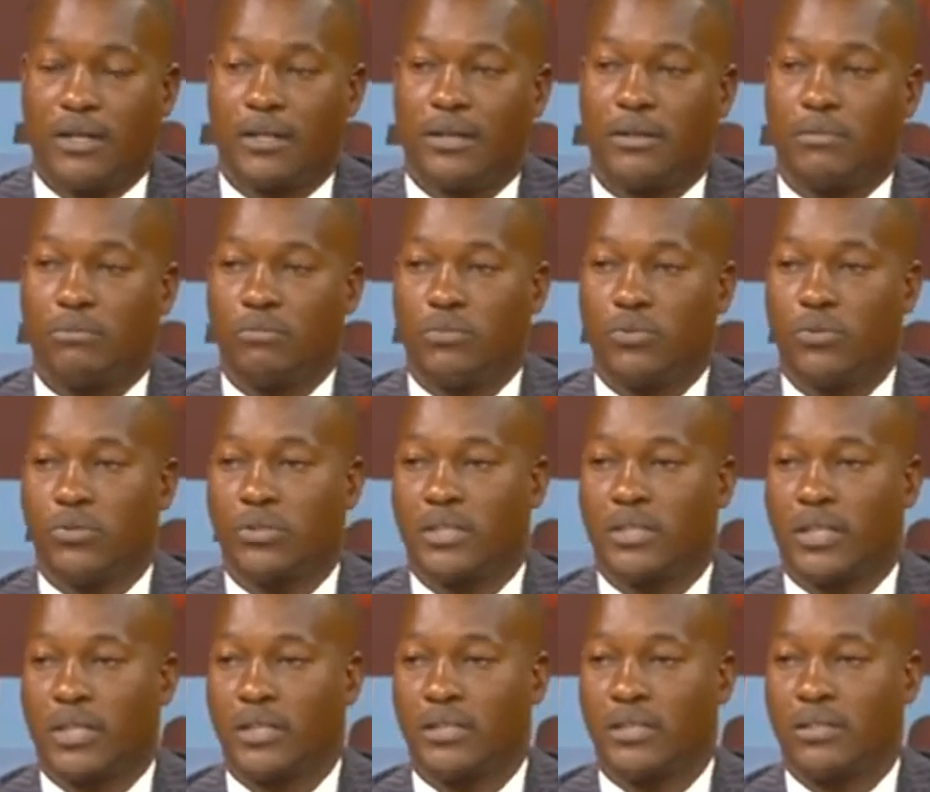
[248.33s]
and the
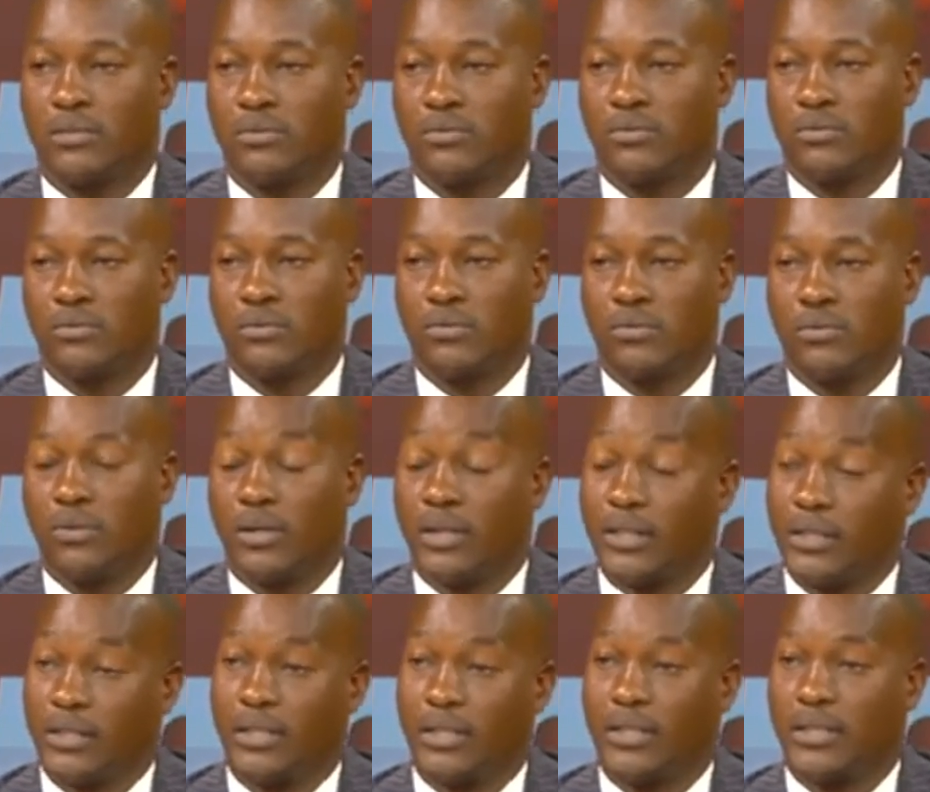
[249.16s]
books getting to school
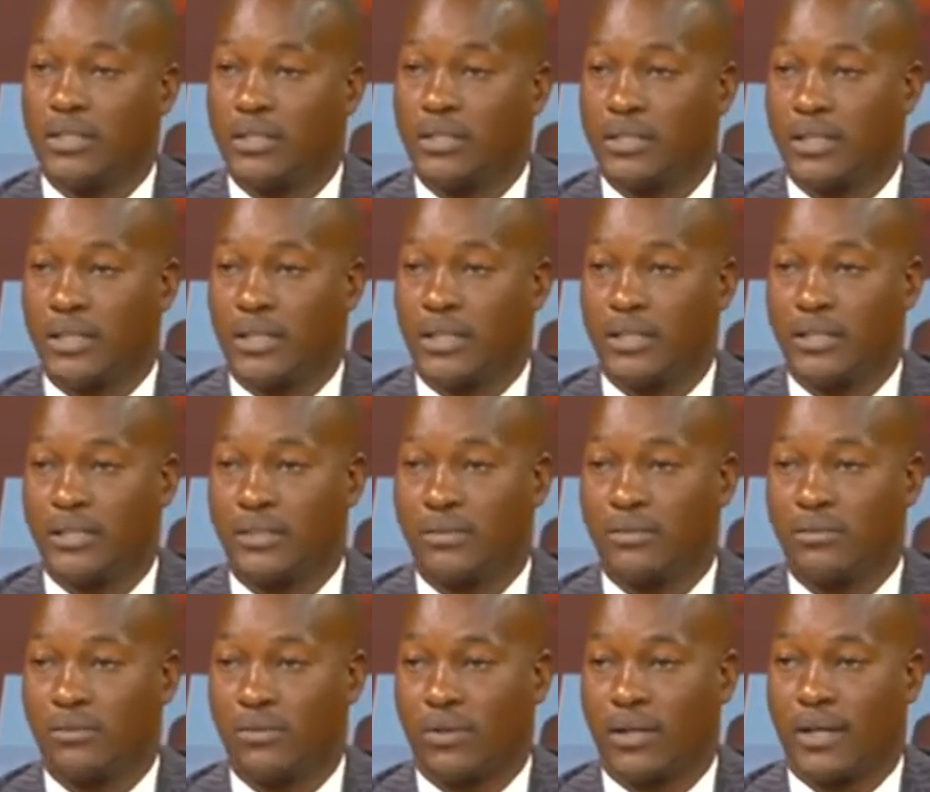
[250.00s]
and the kids
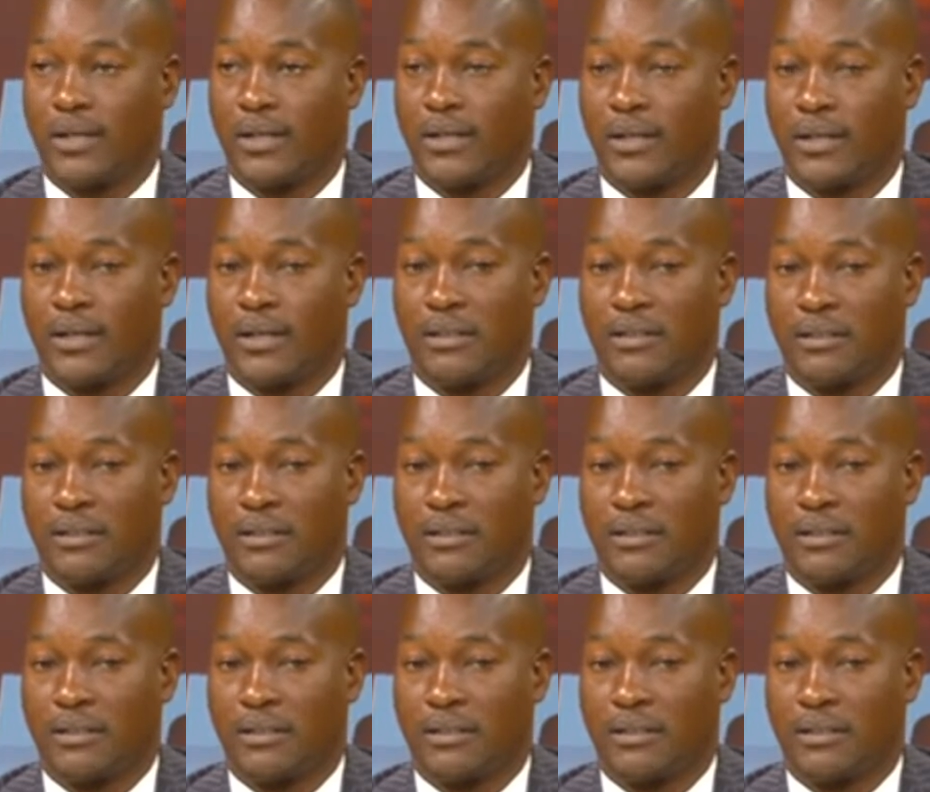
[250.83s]
getting to learn.